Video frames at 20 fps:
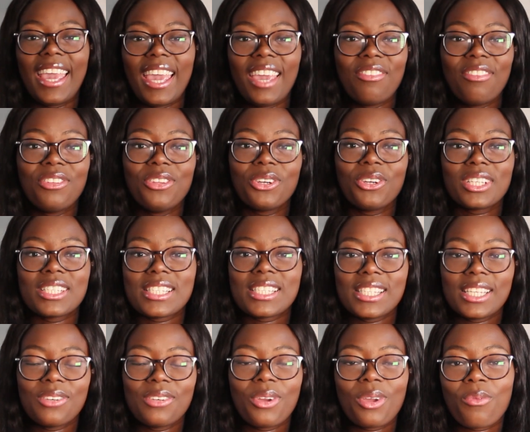If you're
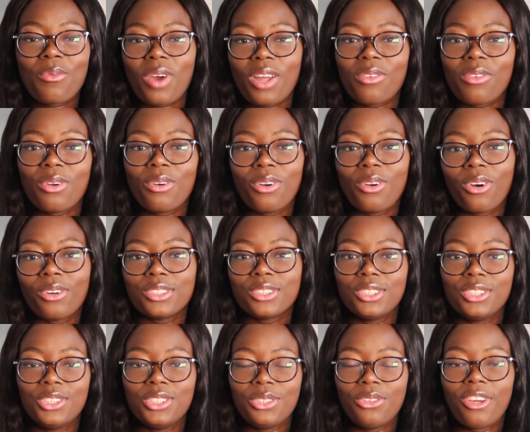considering whether or not
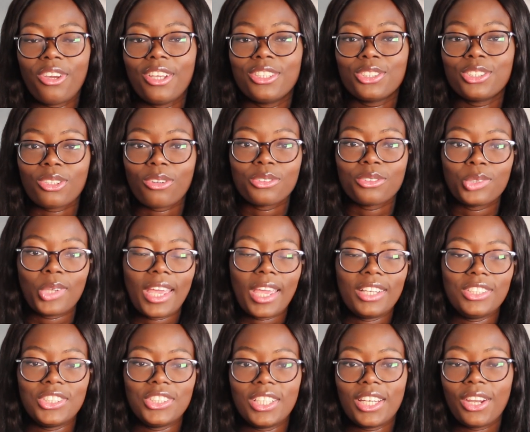to do a software
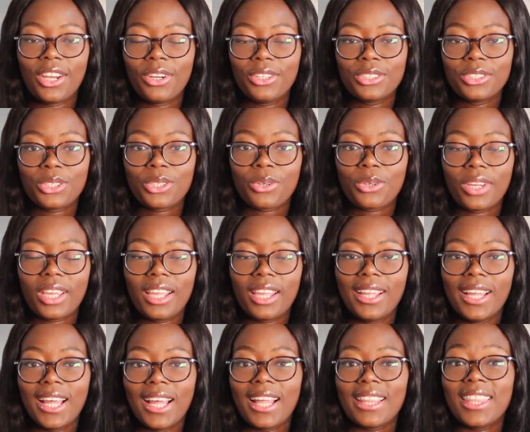engineering
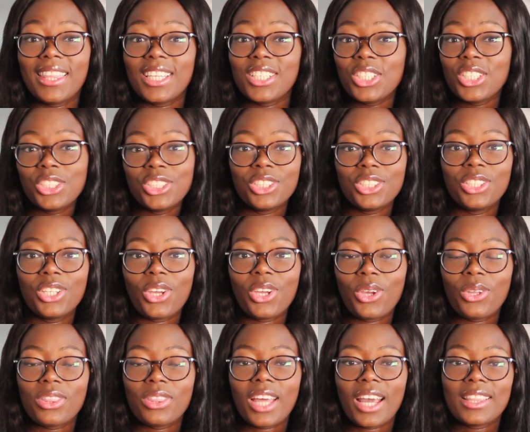degree, then you should
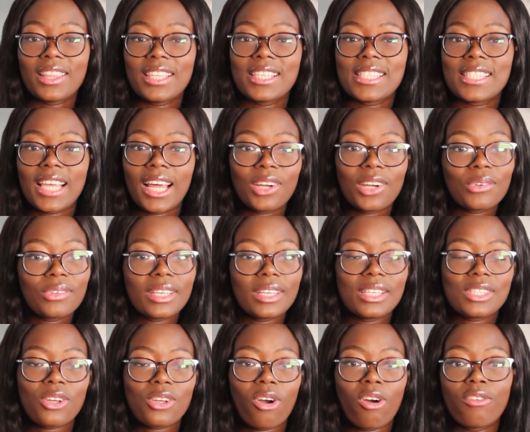know that the
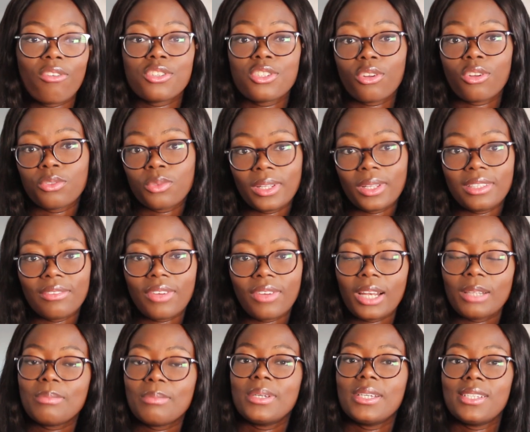salaries of software
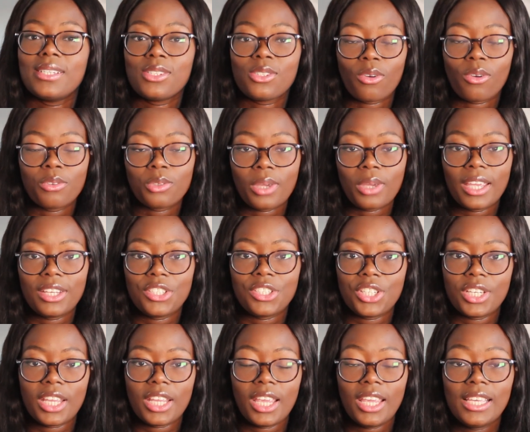developers, software
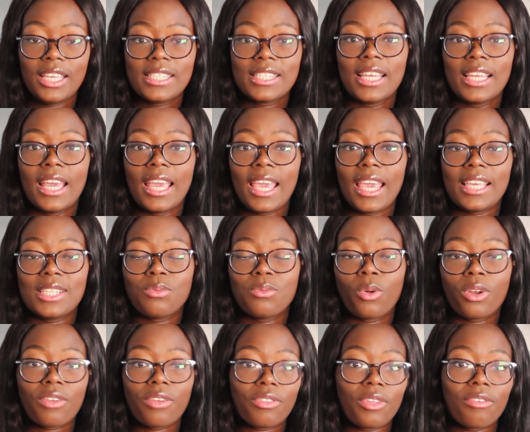engineers is
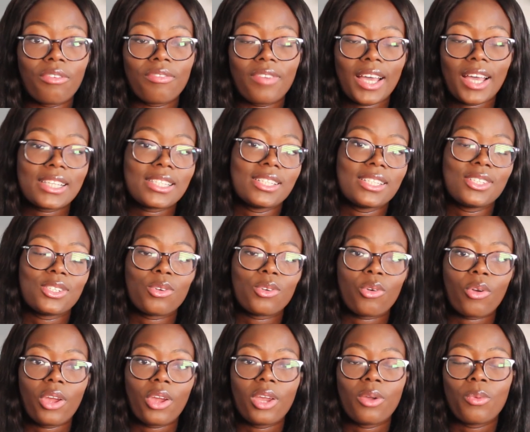one of the fastest
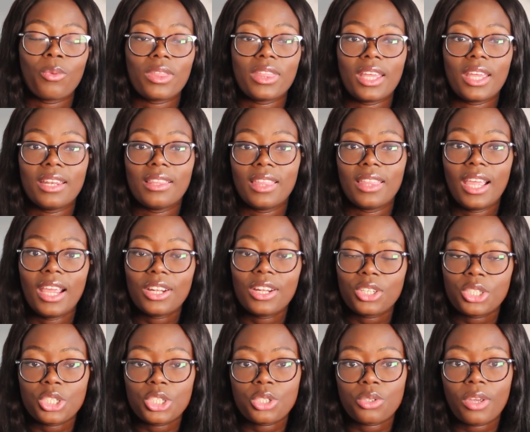growing within the
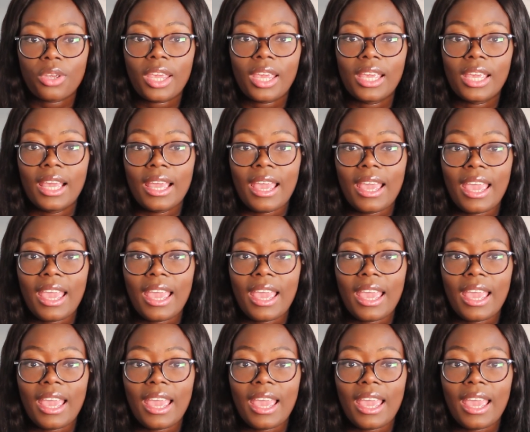industry.